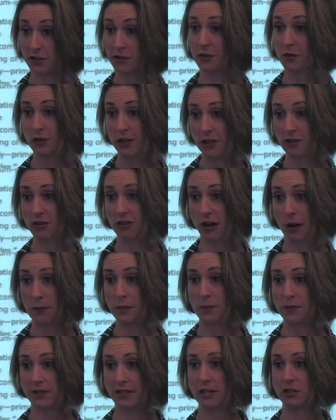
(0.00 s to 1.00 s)
a search engine
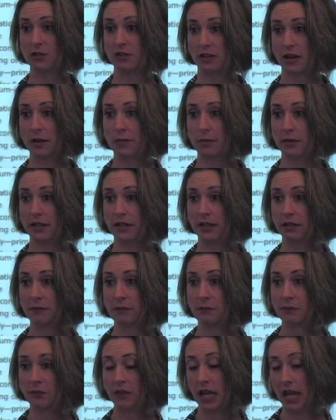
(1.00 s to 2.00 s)
optimization company,
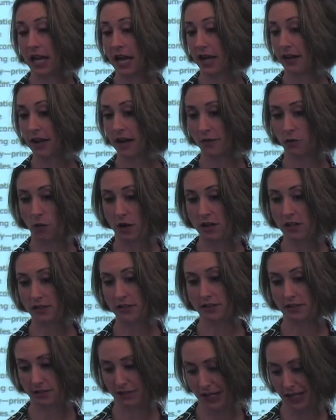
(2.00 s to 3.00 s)
and I've watched
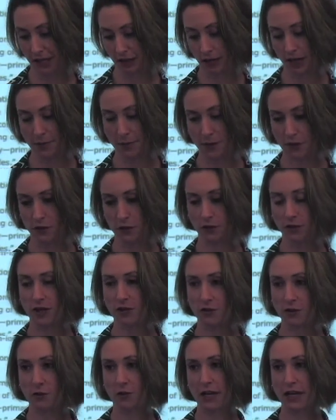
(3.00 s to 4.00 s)
this site climb the search
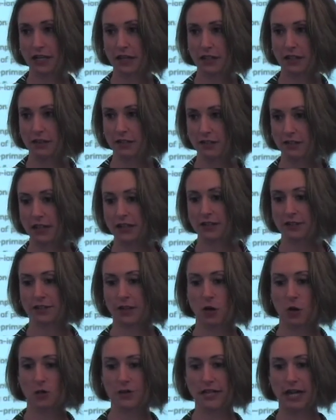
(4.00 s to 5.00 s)
engine rankings. And
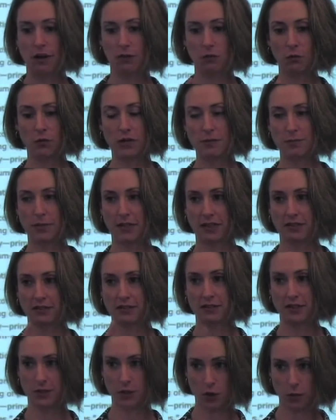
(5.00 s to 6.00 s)
so we
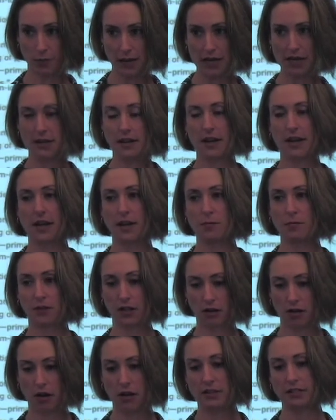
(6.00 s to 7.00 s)
picked the domain name, the
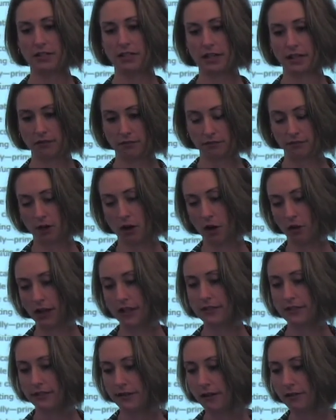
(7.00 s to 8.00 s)
content, all
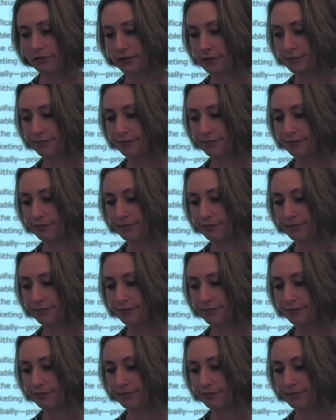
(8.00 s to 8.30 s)
that stuff.